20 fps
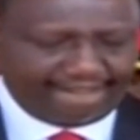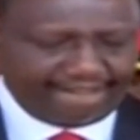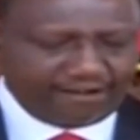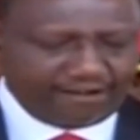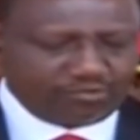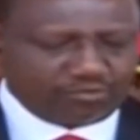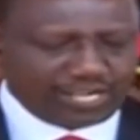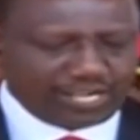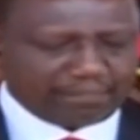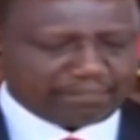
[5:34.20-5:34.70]

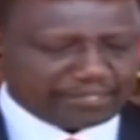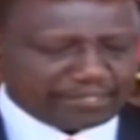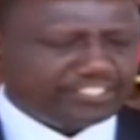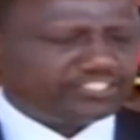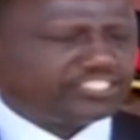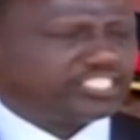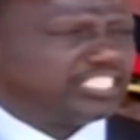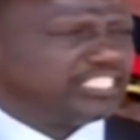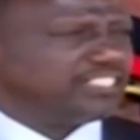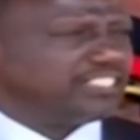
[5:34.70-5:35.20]
We
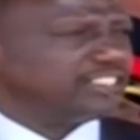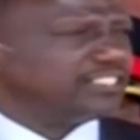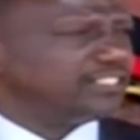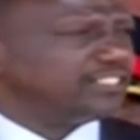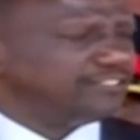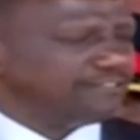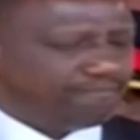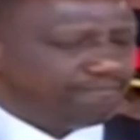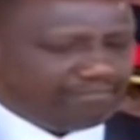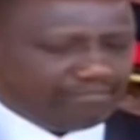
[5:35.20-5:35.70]
appreciate
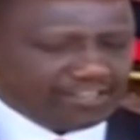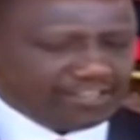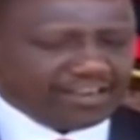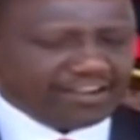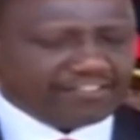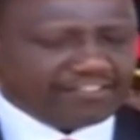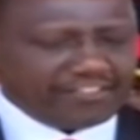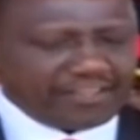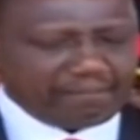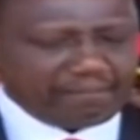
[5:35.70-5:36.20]

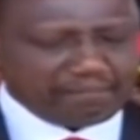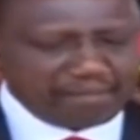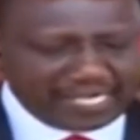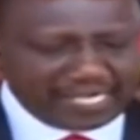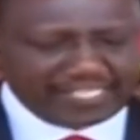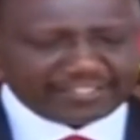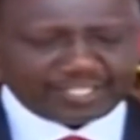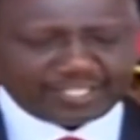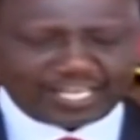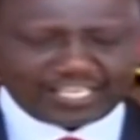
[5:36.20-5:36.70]
the
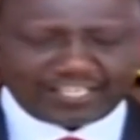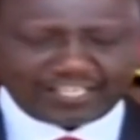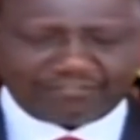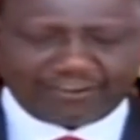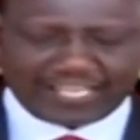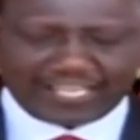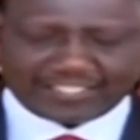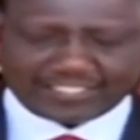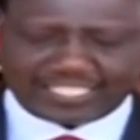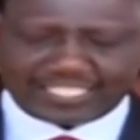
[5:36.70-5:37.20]
many
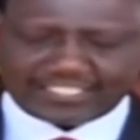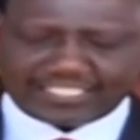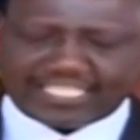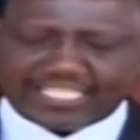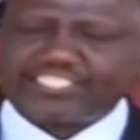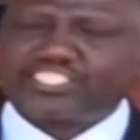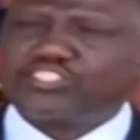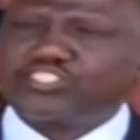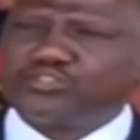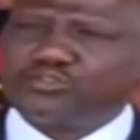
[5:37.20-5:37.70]
sacrifices
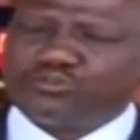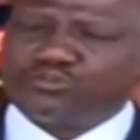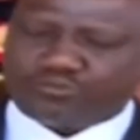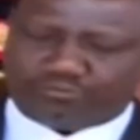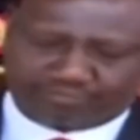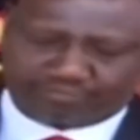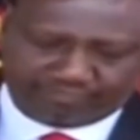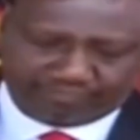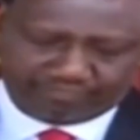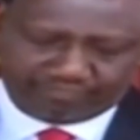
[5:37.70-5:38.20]
that
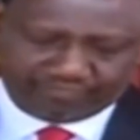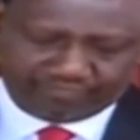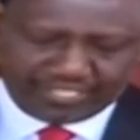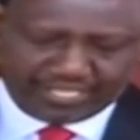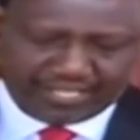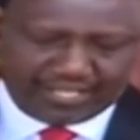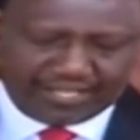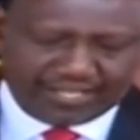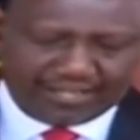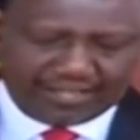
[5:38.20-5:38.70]
you
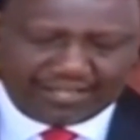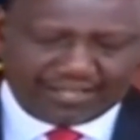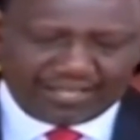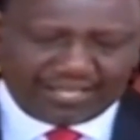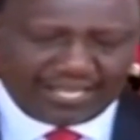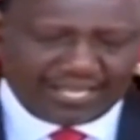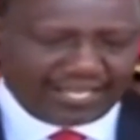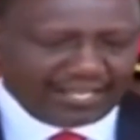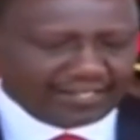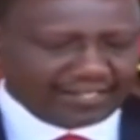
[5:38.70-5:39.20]

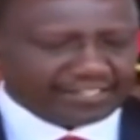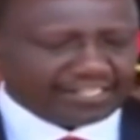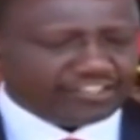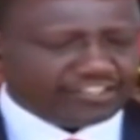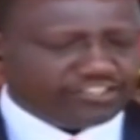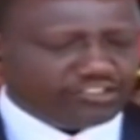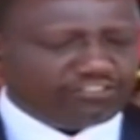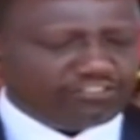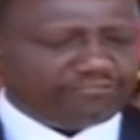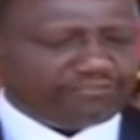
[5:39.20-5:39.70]
and
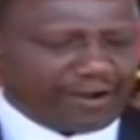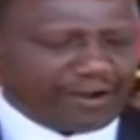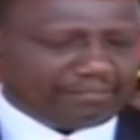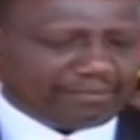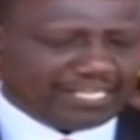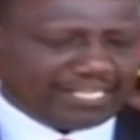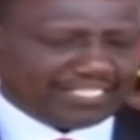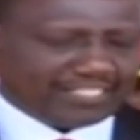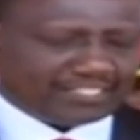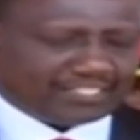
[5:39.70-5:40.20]
your
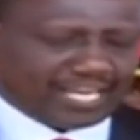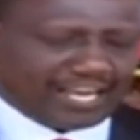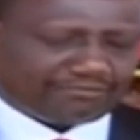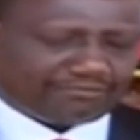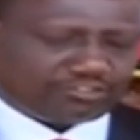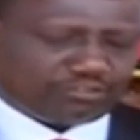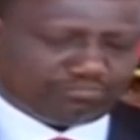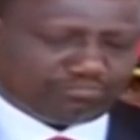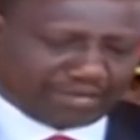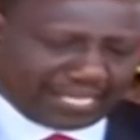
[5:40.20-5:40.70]
families
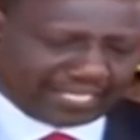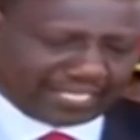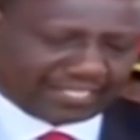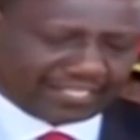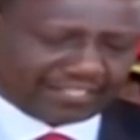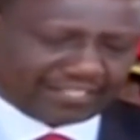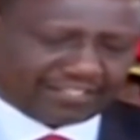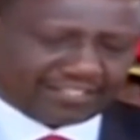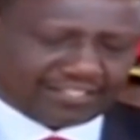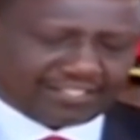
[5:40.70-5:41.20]
have to
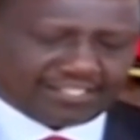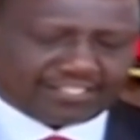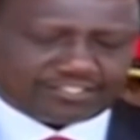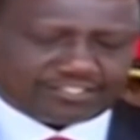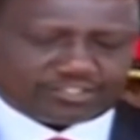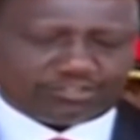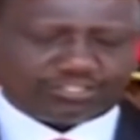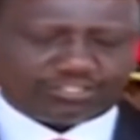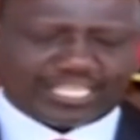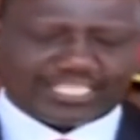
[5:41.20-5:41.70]
make
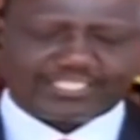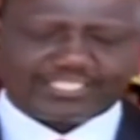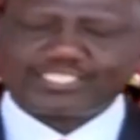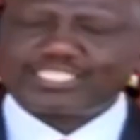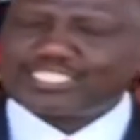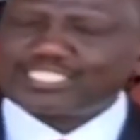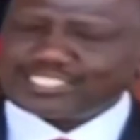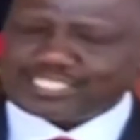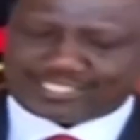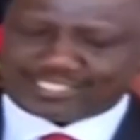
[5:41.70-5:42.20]
so that
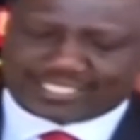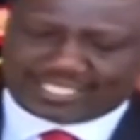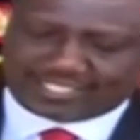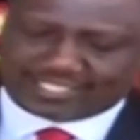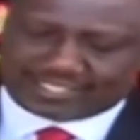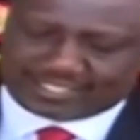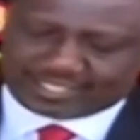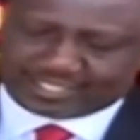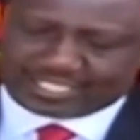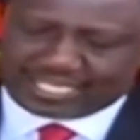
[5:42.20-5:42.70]

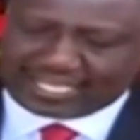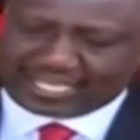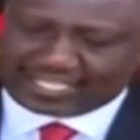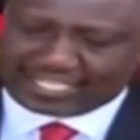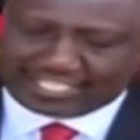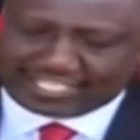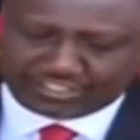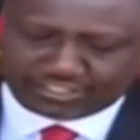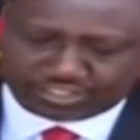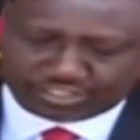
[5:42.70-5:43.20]
citizens
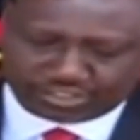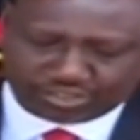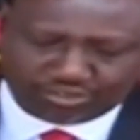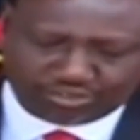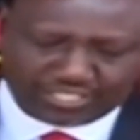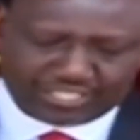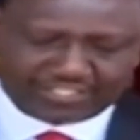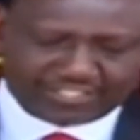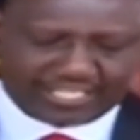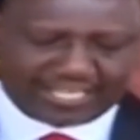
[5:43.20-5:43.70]
can
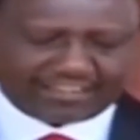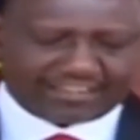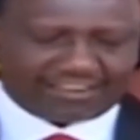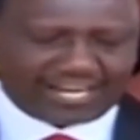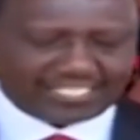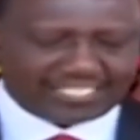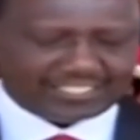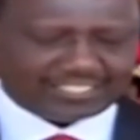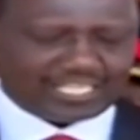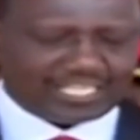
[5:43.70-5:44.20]
enjoy their
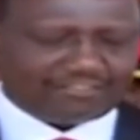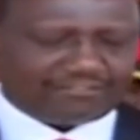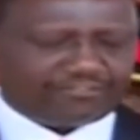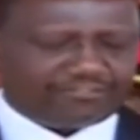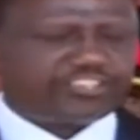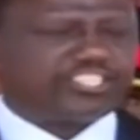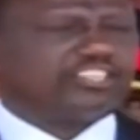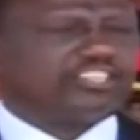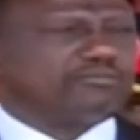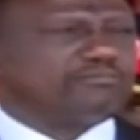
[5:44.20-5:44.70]
rights and
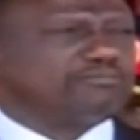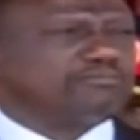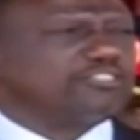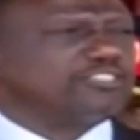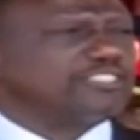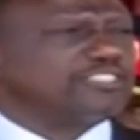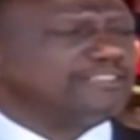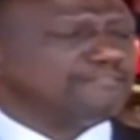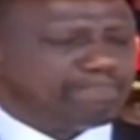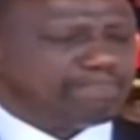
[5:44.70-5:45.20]

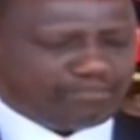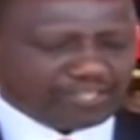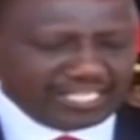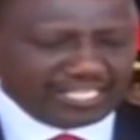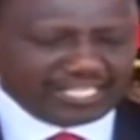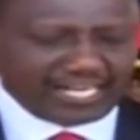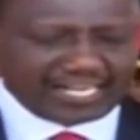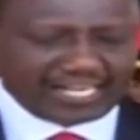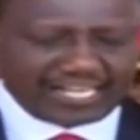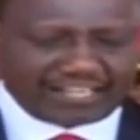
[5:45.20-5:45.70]
freedoms
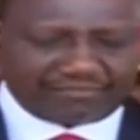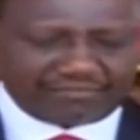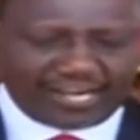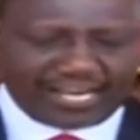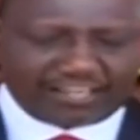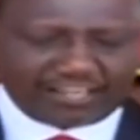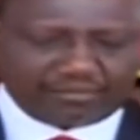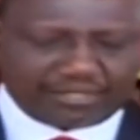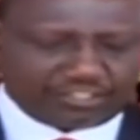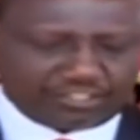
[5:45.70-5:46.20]
in an
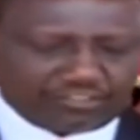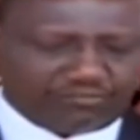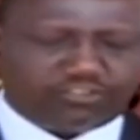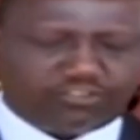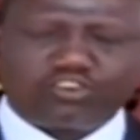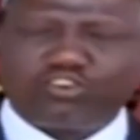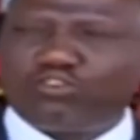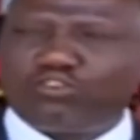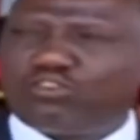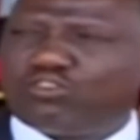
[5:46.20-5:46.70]
environment of
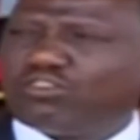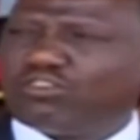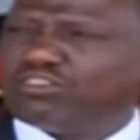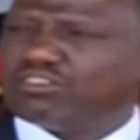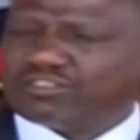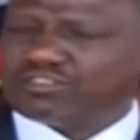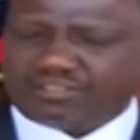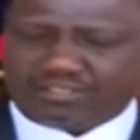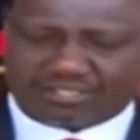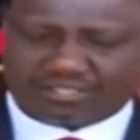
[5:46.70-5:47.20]
law
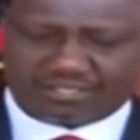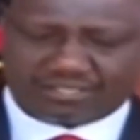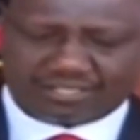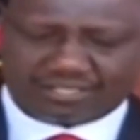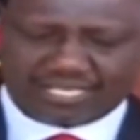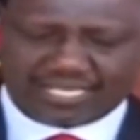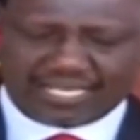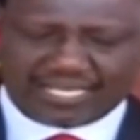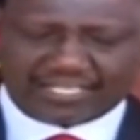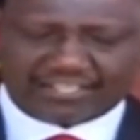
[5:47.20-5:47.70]

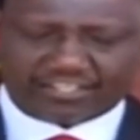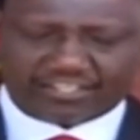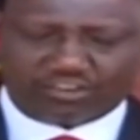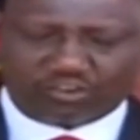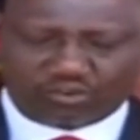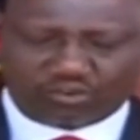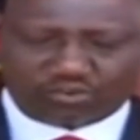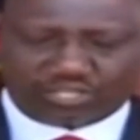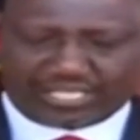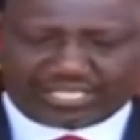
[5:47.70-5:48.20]

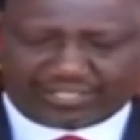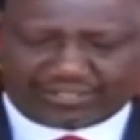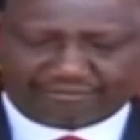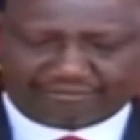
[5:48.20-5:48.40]
and order.